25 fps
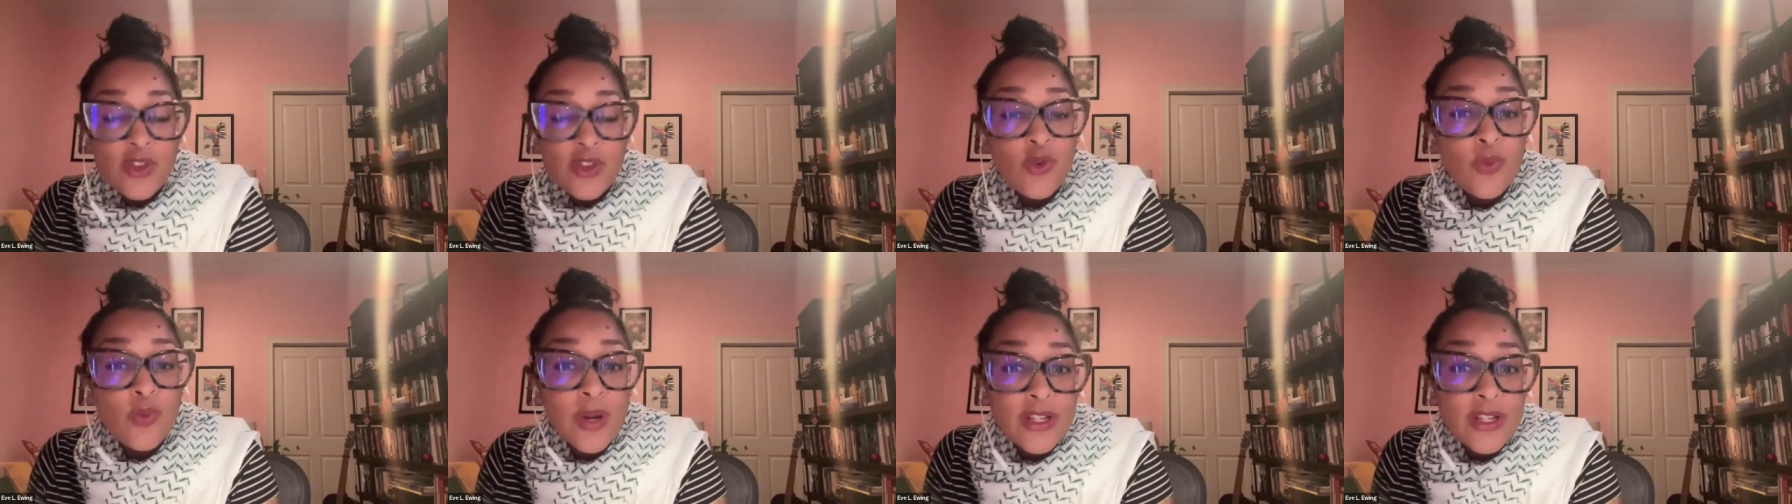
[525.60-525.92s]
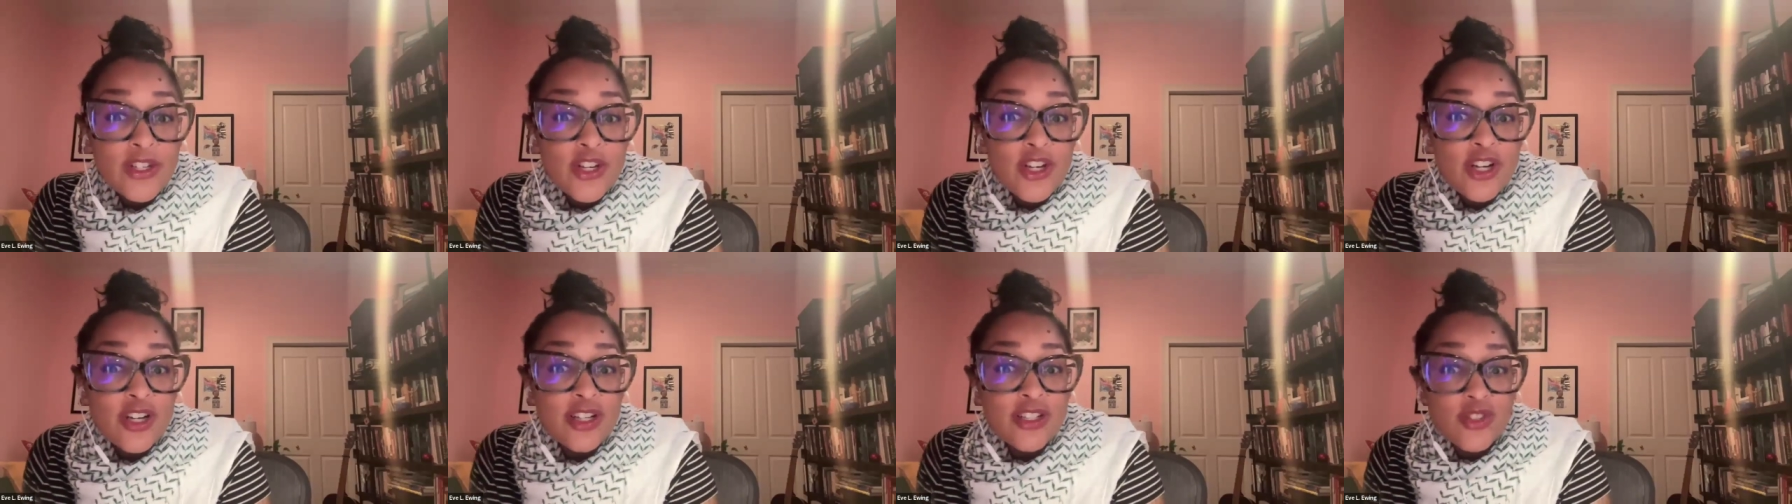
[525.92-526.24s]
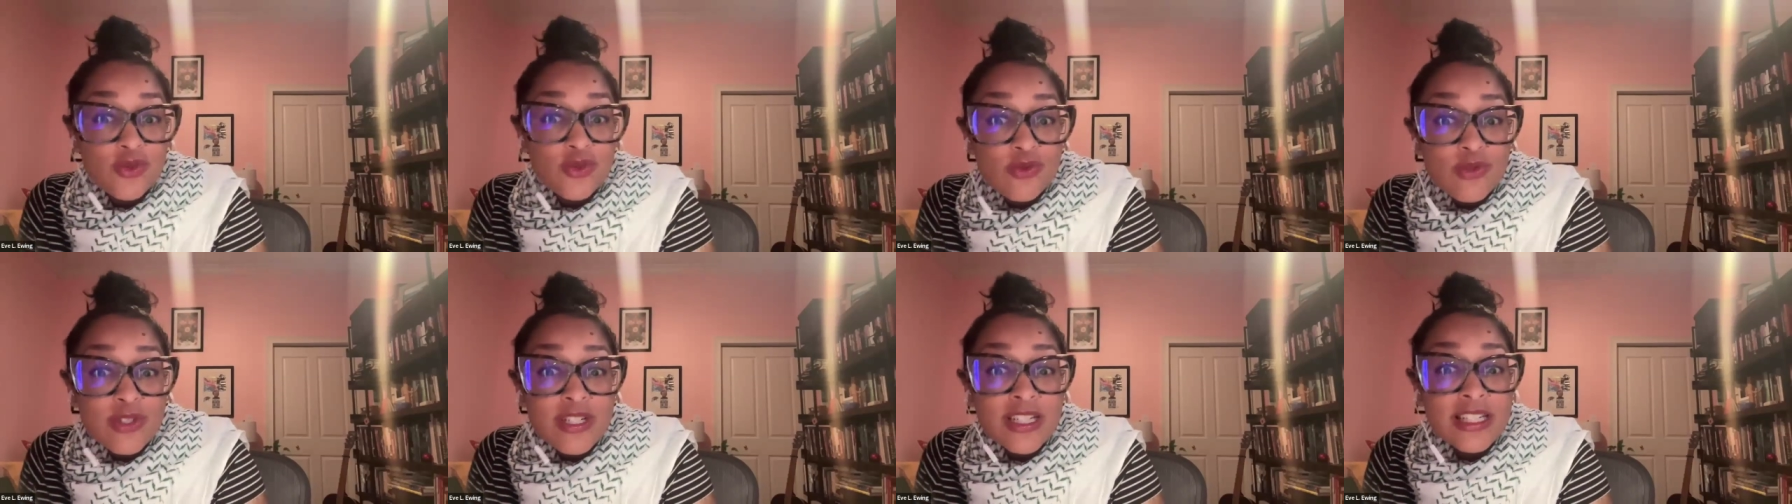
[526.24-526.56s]
in the winter,
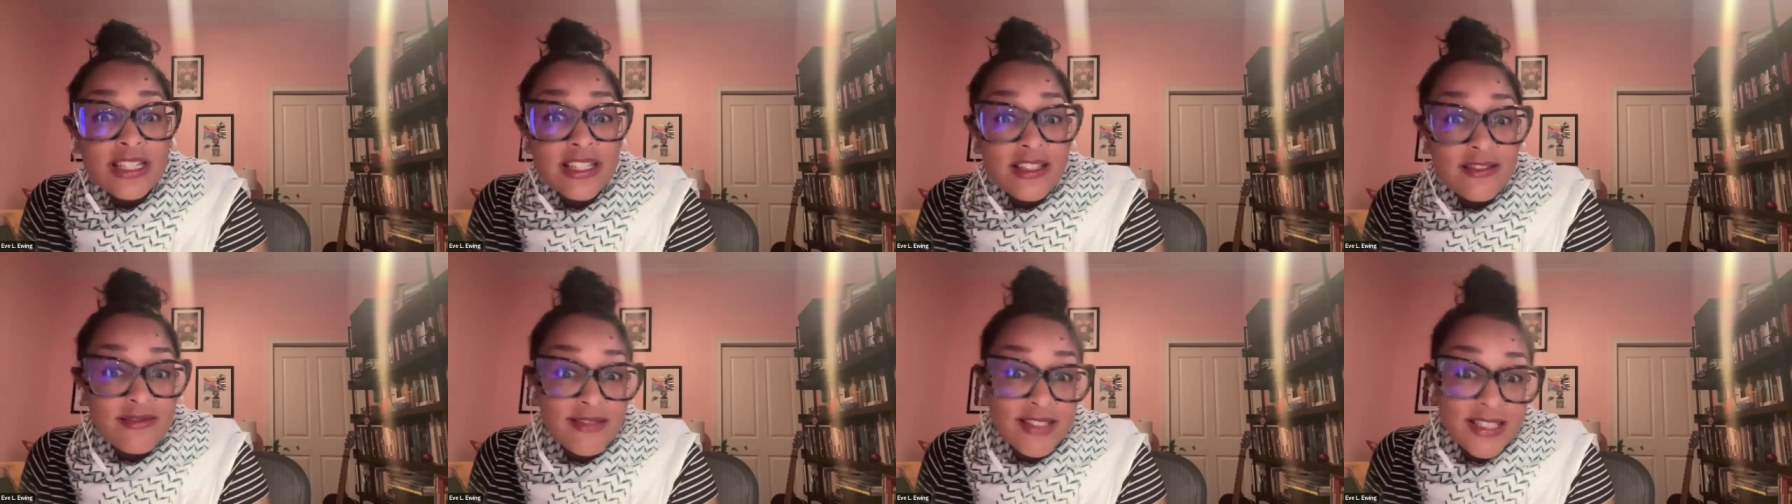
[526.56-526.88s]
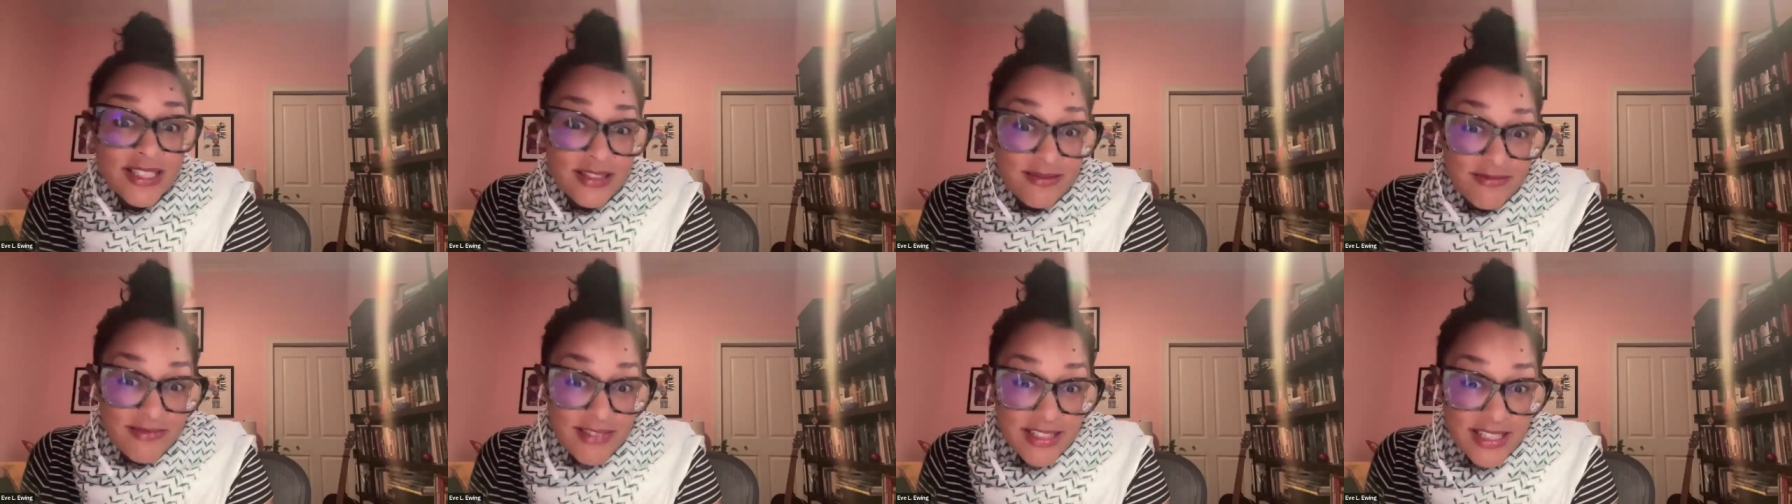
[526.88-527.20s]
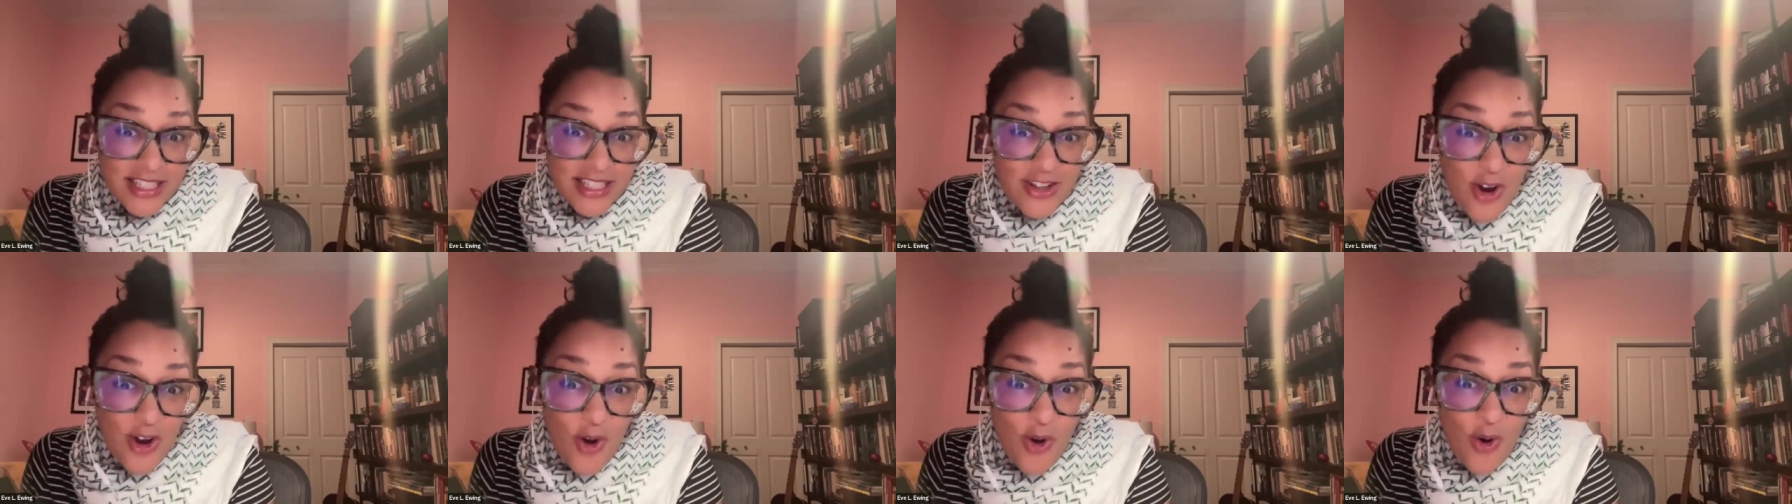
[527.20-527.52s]
it's really, really,
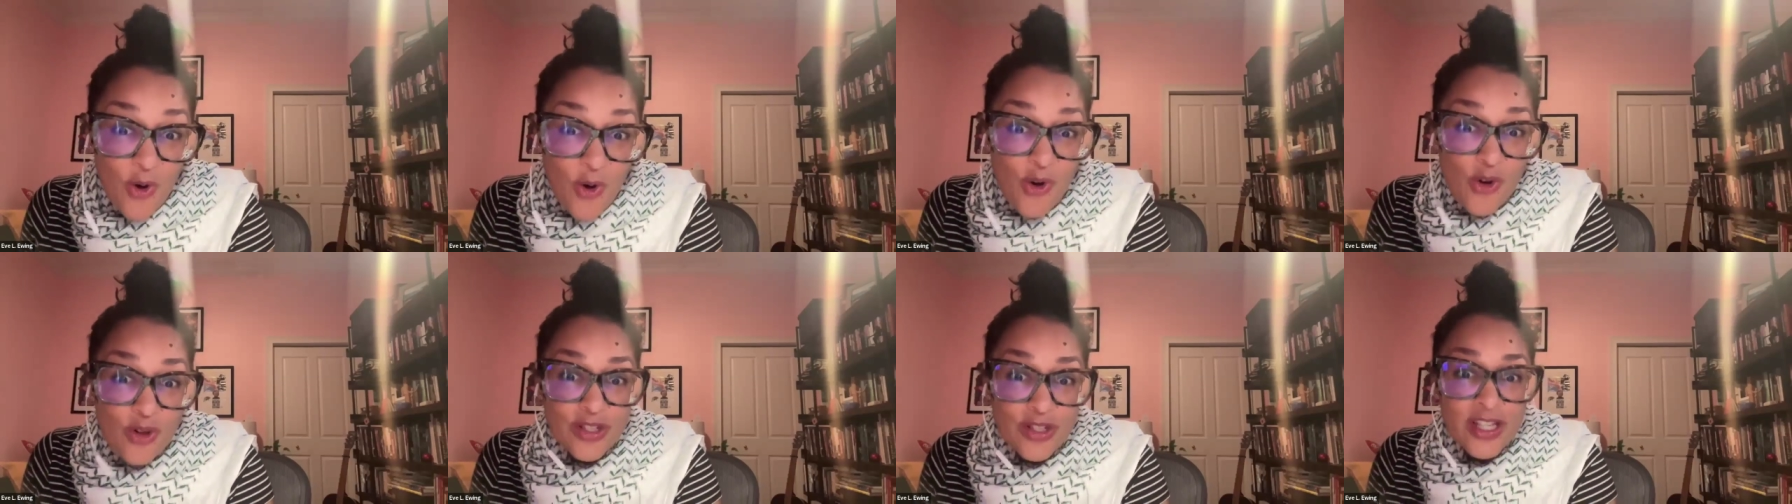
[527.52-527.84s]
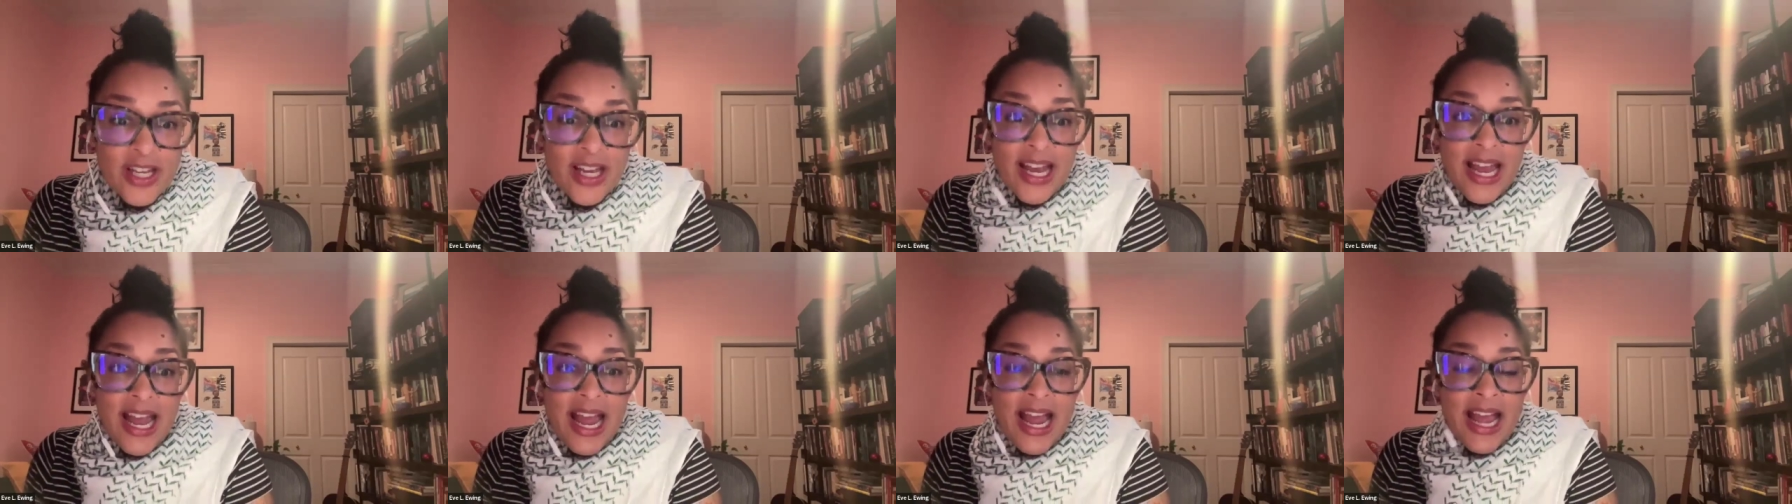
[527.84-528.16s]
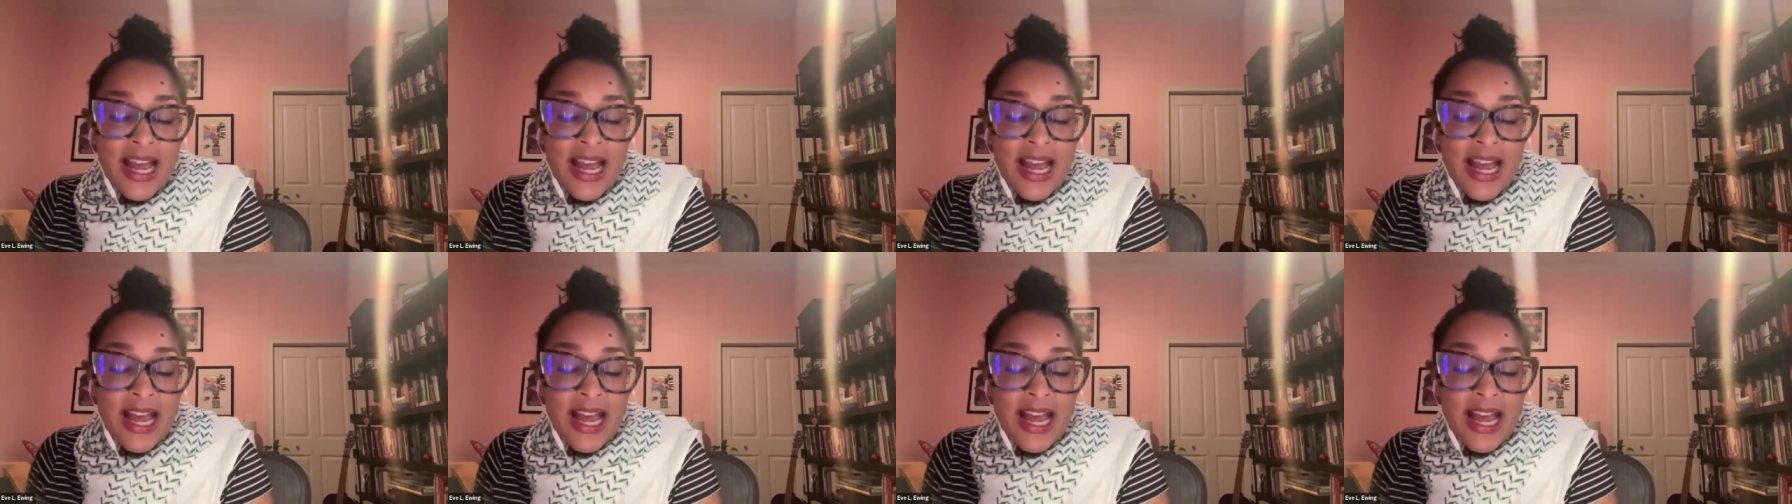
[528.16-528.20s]
really cold.